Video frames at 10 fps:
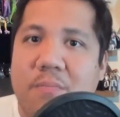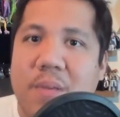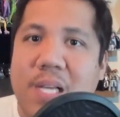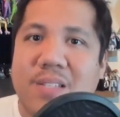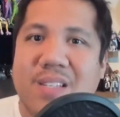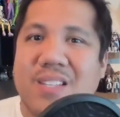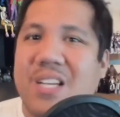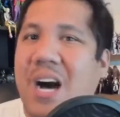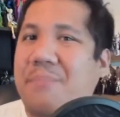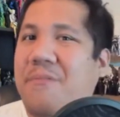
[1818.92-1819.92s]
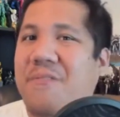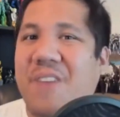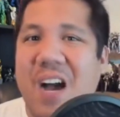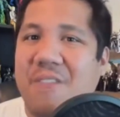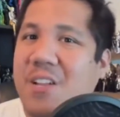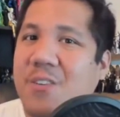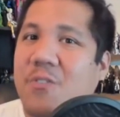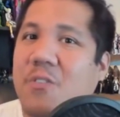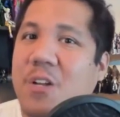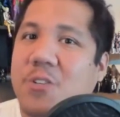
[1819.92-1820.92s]
Because the top five
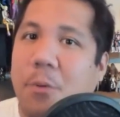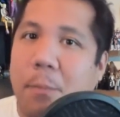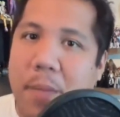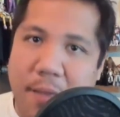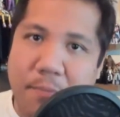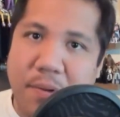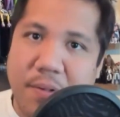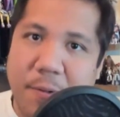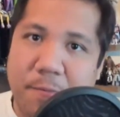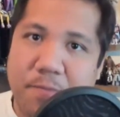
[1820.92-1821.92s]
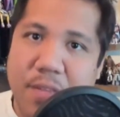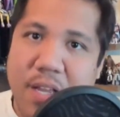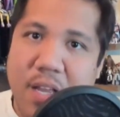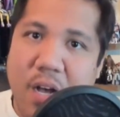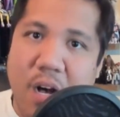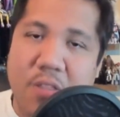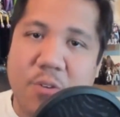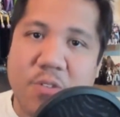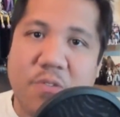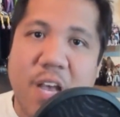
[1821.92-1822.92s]
influential people on
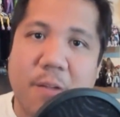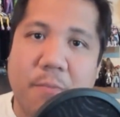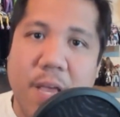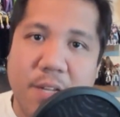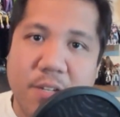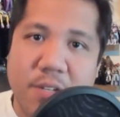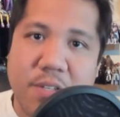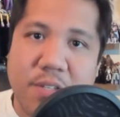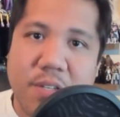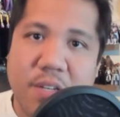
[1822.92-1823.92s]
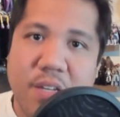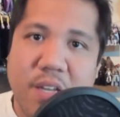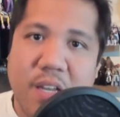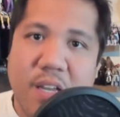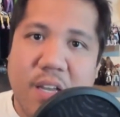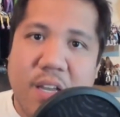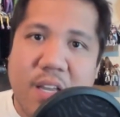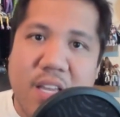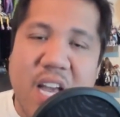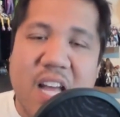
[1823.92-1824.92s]
those fan pages,
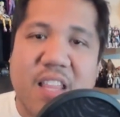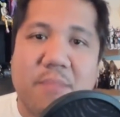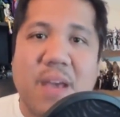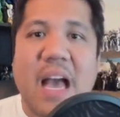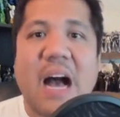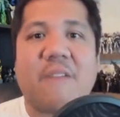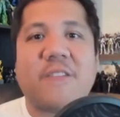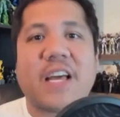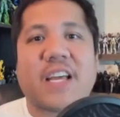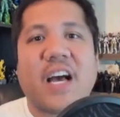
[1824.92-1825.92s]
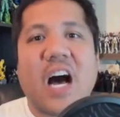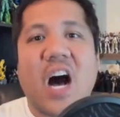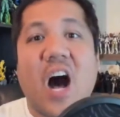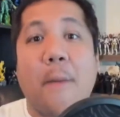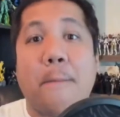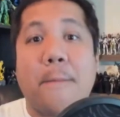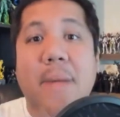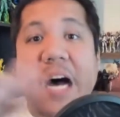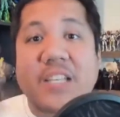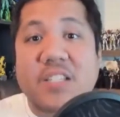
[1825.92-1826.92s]
yeah, they may have like a
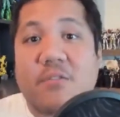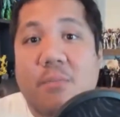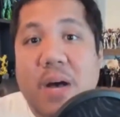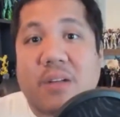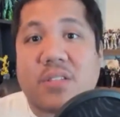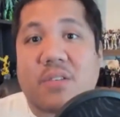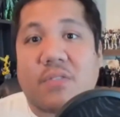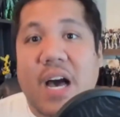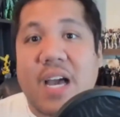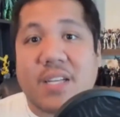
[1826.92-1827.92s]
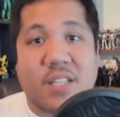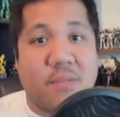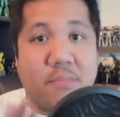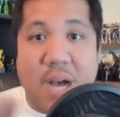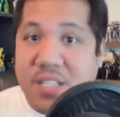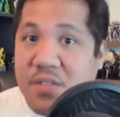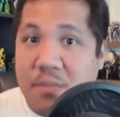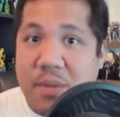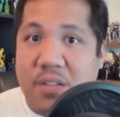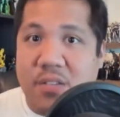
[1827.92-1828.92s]
massive amount of likes and a massive
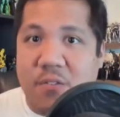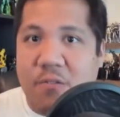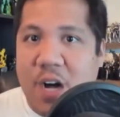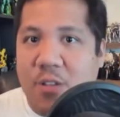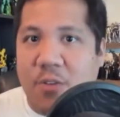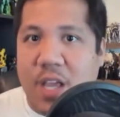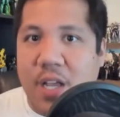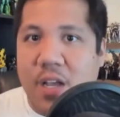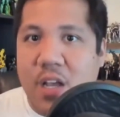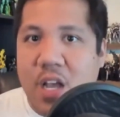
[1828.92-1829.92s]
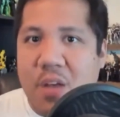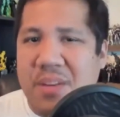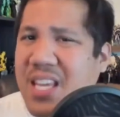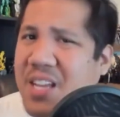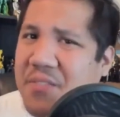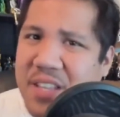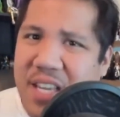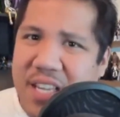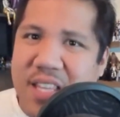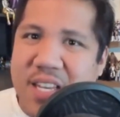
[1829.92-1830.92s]
amount of following, but think of it
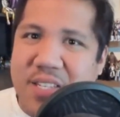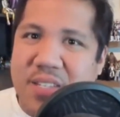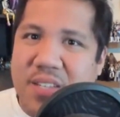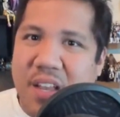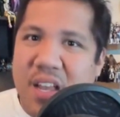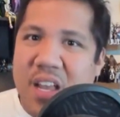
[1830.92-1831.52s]
like this.